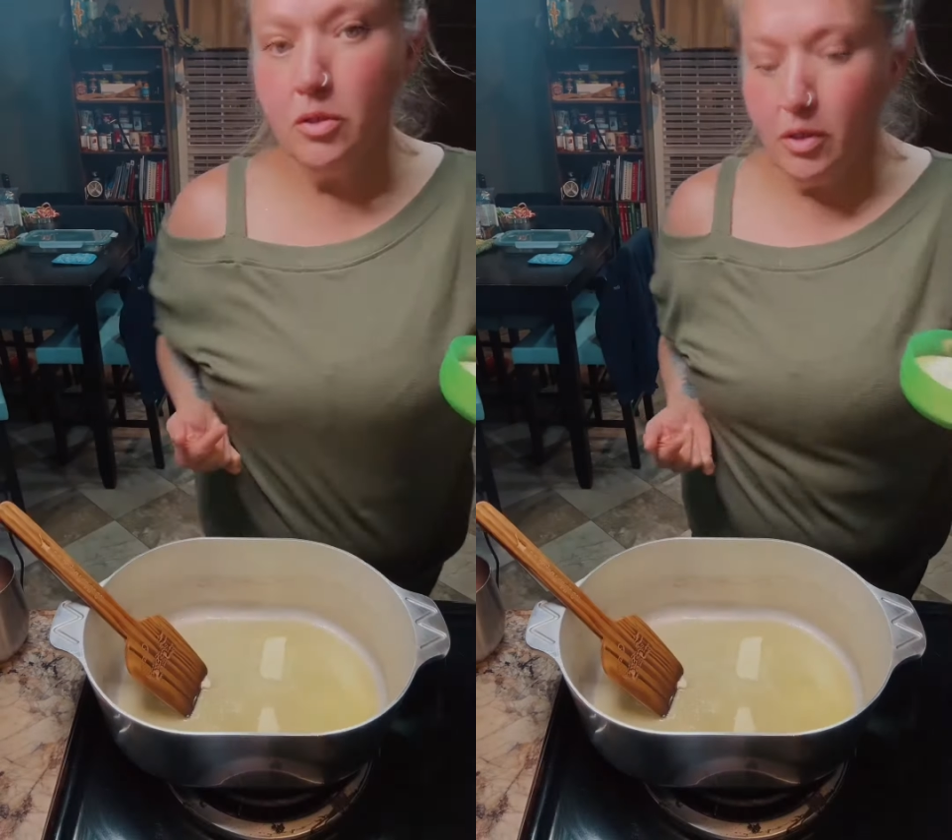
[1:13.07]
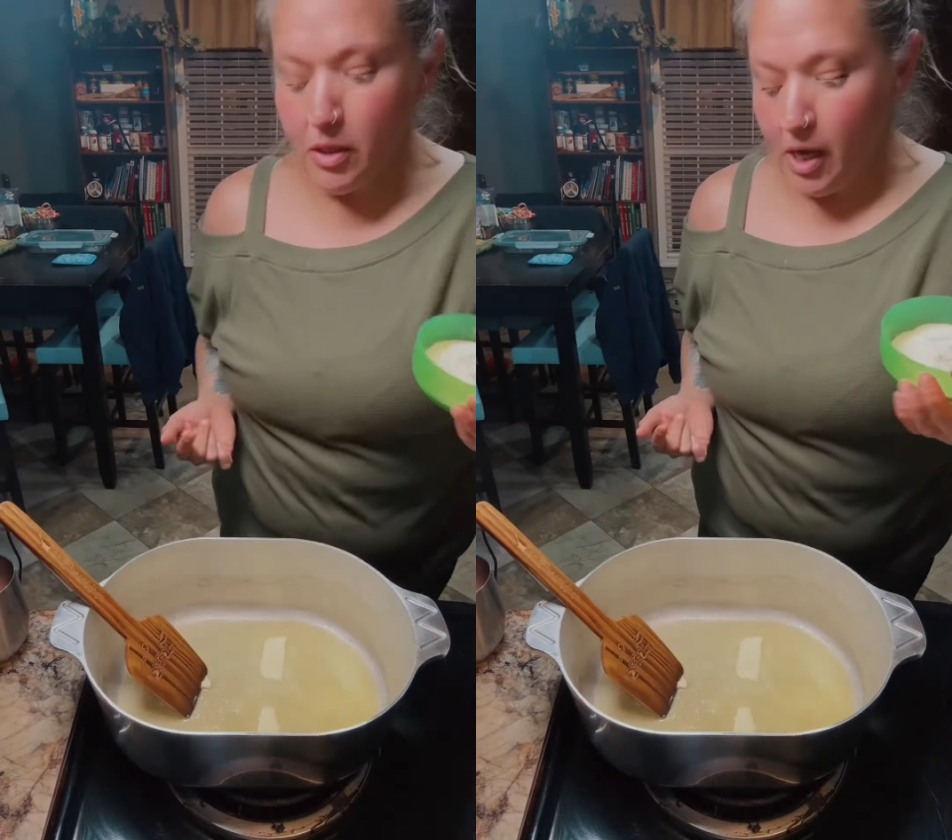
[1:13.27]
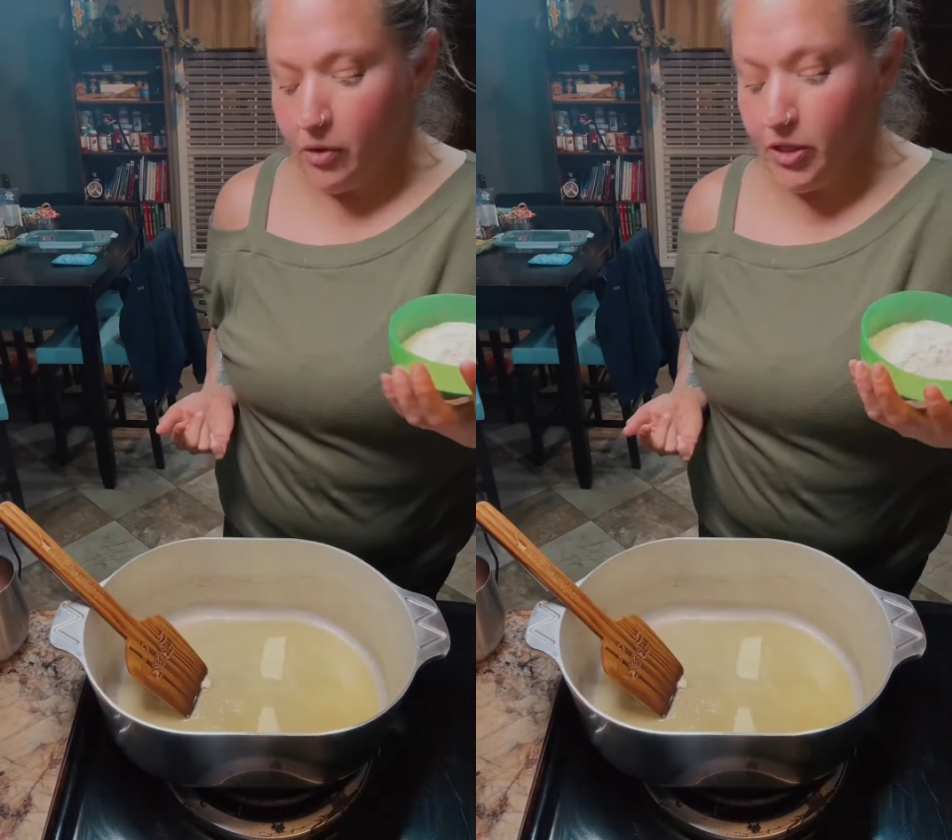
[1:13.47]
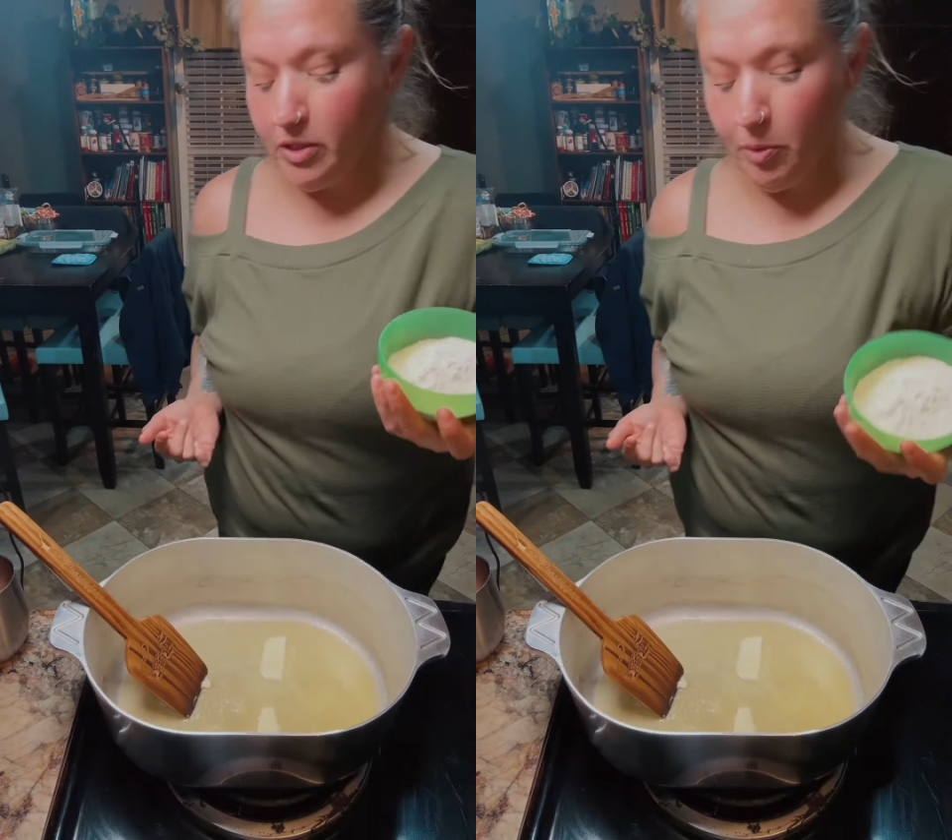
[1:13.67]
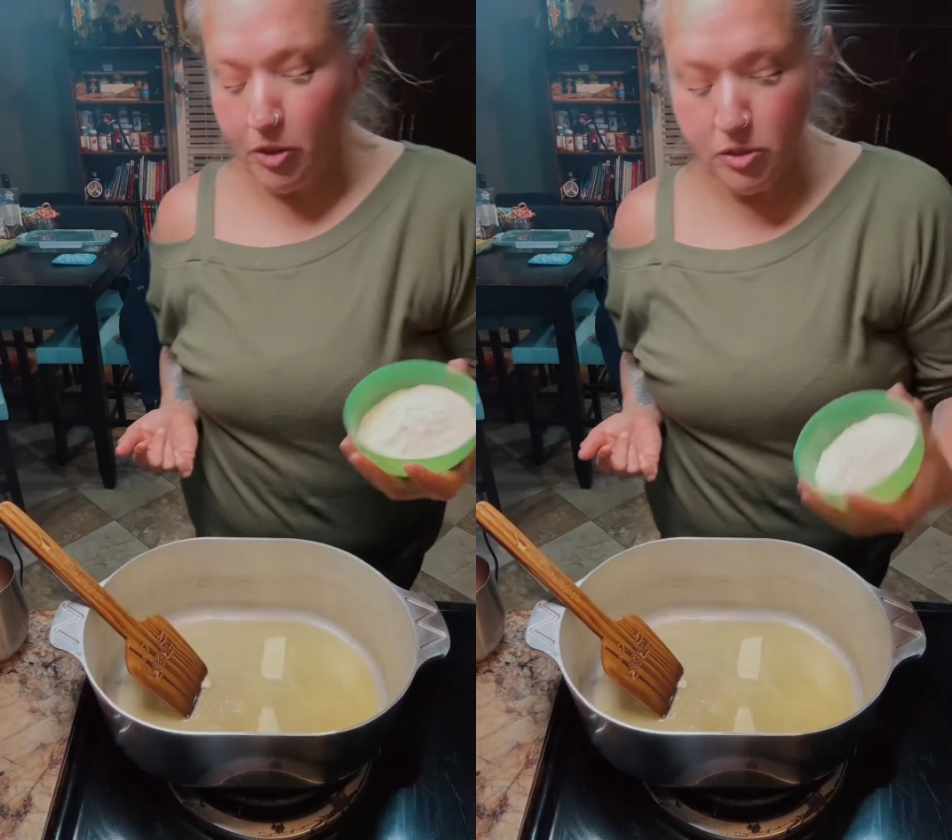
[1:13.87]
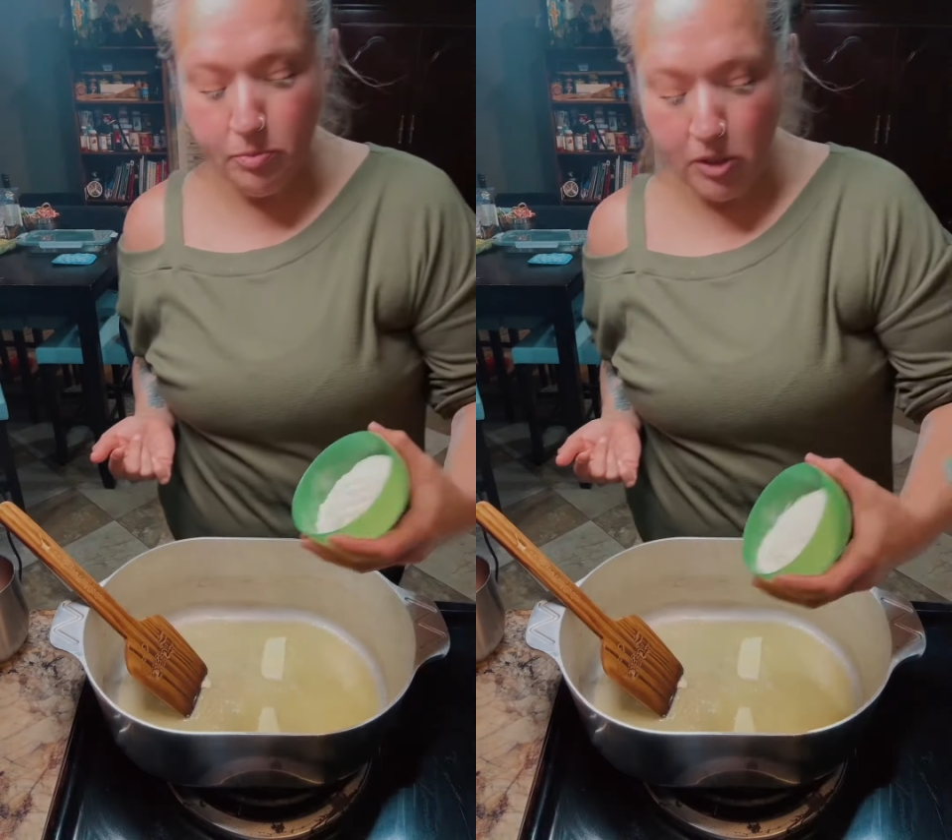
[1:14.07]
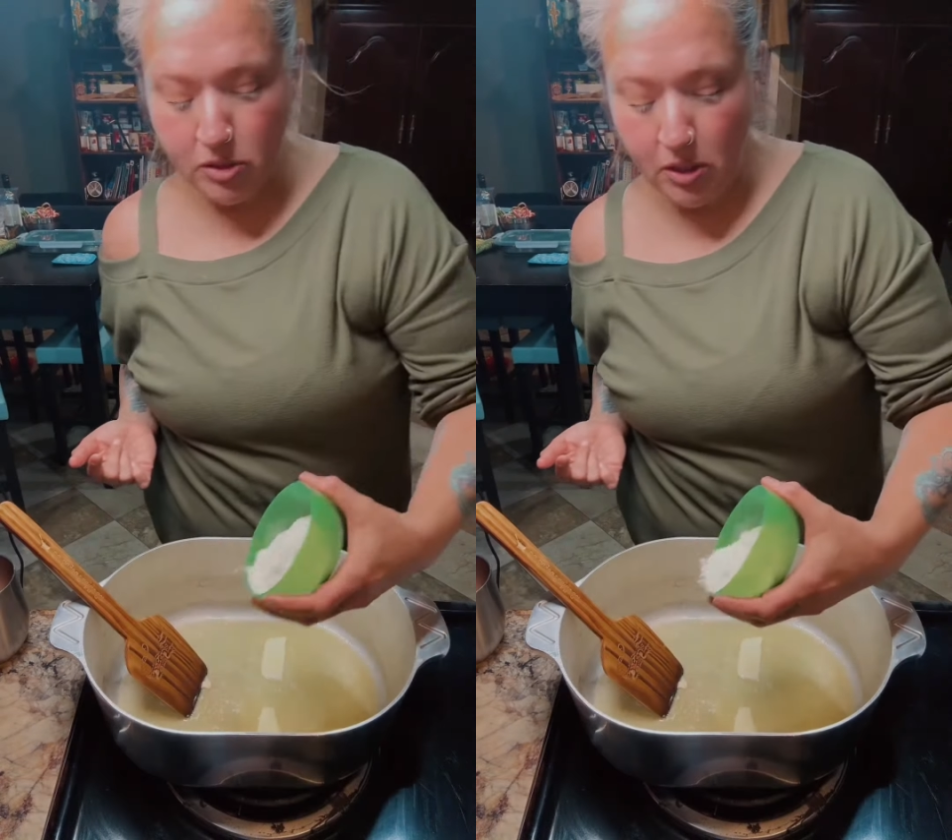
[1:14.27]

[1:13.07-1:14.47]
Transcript: Now that the butter's melted,